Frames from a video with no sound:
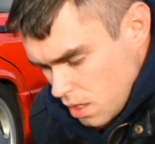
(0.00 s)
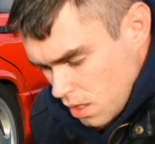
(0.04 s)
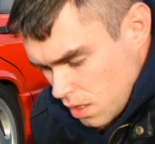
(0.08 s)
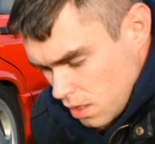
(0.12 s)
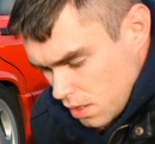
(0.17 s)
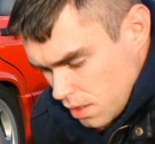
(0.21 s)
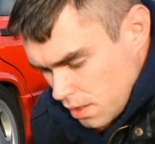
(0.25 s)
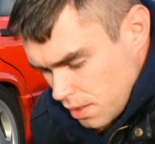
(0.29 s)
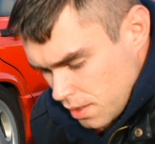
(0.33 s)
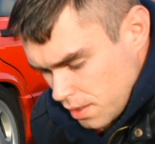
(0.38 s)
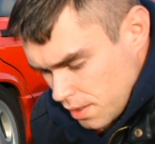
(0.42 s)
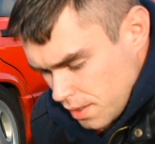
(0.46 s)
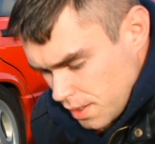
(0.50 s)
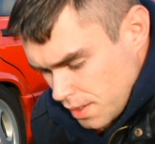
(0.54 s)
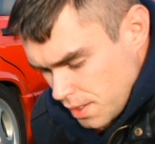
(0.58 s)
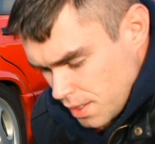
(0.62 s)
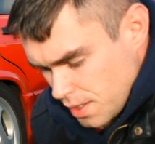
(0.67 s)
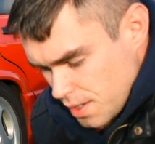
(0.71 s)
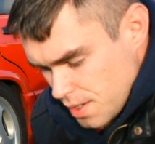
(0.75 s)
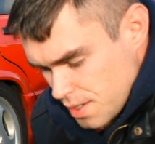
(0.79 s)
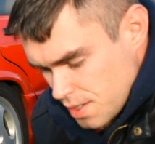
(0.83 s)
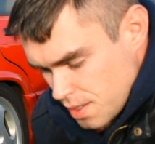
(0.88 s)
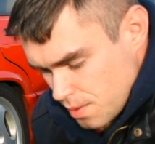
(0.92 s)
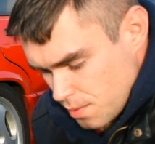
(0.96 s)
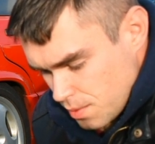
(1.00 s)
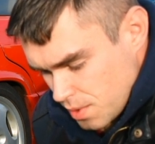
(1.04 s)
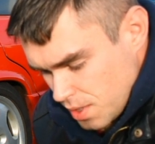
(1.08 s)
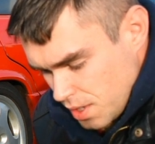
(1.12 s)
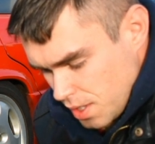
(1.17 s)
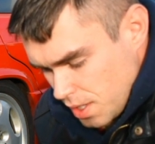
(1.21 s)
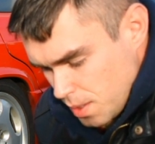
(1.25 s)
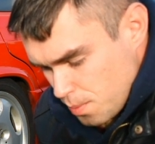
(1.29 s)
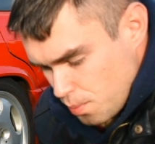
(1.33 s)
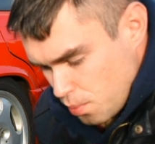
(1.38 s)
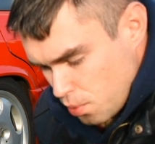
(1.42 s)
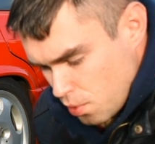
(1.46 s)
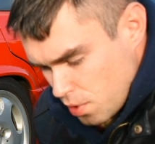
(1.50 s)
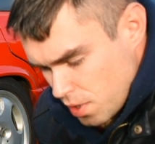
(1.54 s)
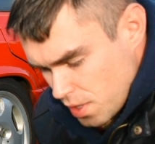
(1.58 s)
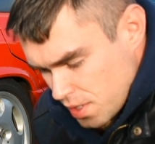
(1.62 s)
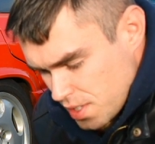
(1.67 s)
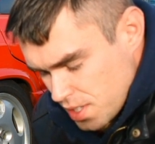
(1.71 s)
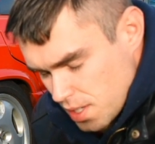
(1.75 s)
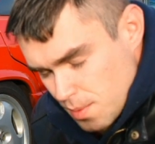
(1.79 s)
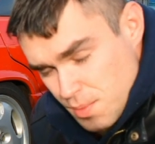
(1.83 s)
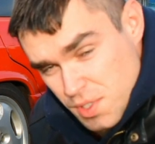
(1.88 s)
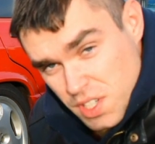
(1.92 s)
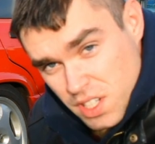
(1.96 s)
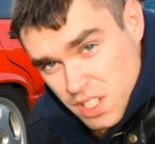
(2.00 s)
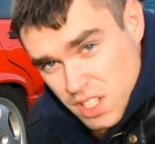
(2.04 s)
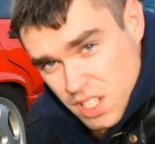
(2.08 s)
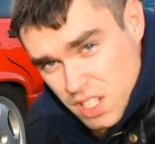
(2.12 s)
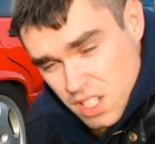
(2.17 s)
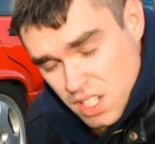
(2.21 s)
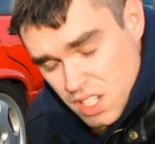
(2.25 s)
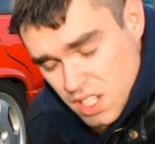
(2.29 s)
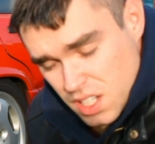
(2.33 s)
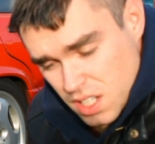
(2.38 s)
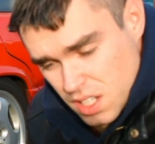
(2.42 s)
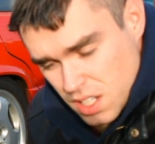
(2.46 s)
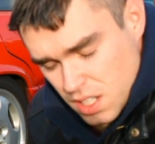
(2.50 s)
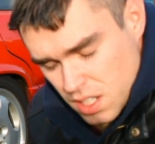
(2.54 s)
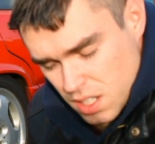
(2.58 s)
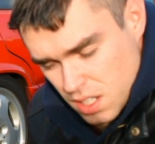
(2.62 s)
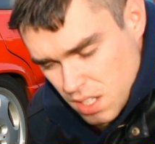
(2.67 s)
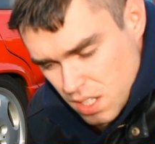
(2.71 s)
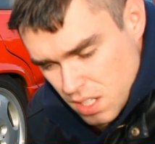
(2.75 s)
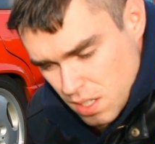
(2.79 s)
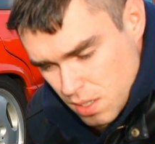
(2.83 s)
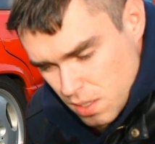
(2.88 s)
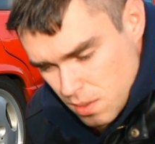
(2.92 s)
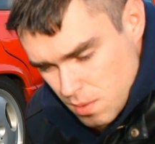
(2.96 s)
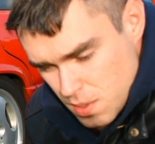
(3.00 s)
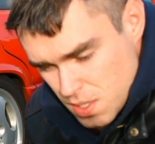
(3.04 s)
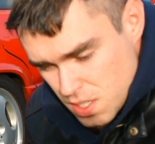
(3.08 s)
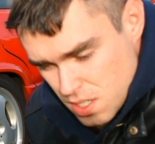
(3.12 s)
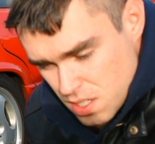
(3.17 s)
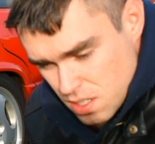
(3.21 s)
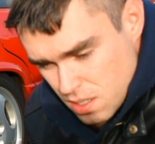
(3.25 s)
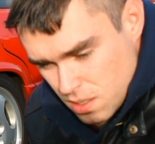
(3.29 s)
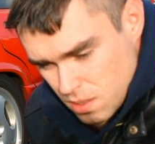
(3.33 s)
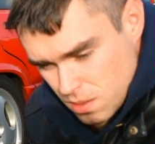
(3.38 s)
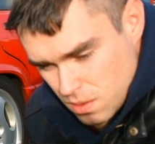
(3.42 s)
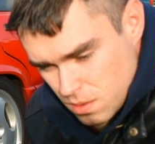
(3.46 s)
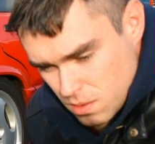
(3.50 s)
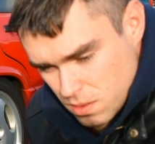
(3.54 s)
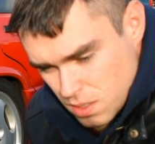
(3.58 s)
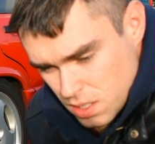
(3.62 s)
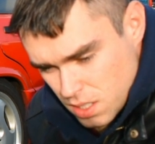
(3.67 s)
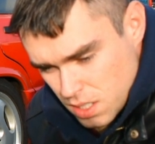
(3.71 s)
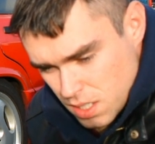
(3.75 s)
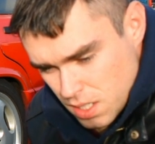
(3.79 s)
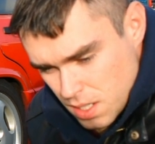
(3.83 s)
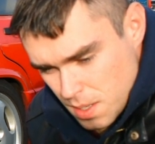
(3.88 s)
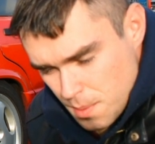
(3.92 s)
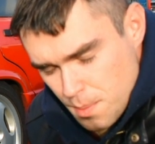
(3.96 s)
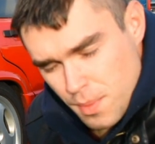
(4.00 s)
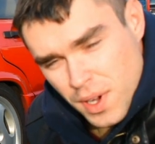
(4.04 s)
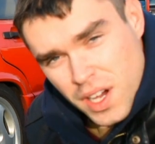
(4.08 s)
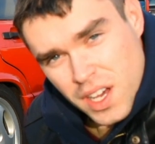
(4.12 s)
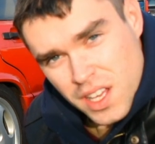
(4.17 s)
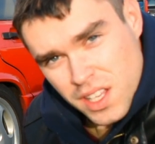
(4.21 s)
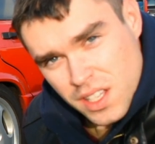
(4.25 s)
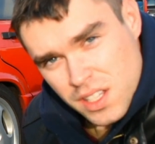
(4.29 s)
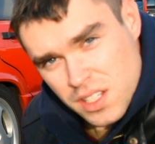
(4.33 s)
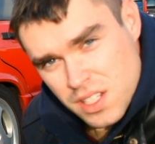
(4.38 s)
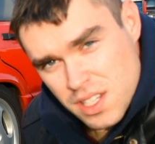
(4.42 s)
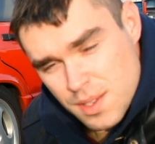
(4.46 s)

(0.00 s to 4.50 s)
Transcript: uh, there is a really important subject uh, which is called buying a